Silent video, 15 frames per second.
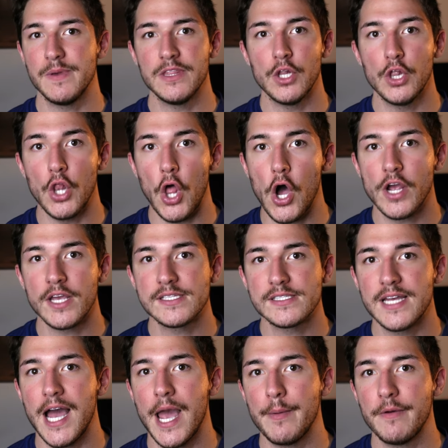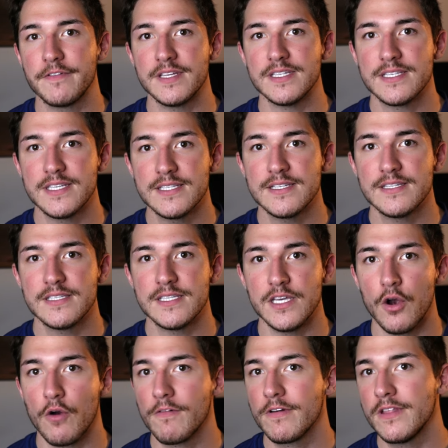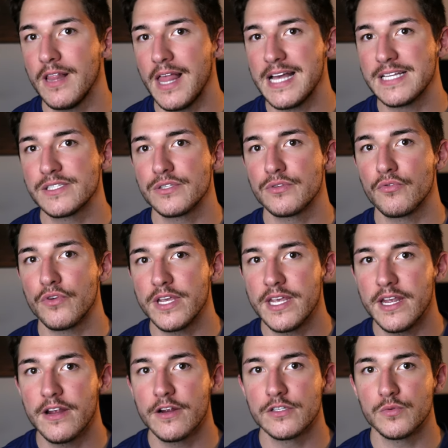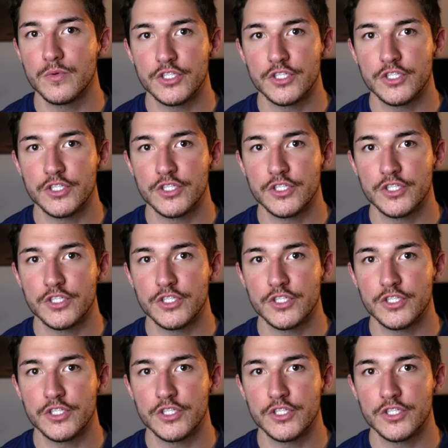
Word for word: been the longest time of consistency over the last 3 years,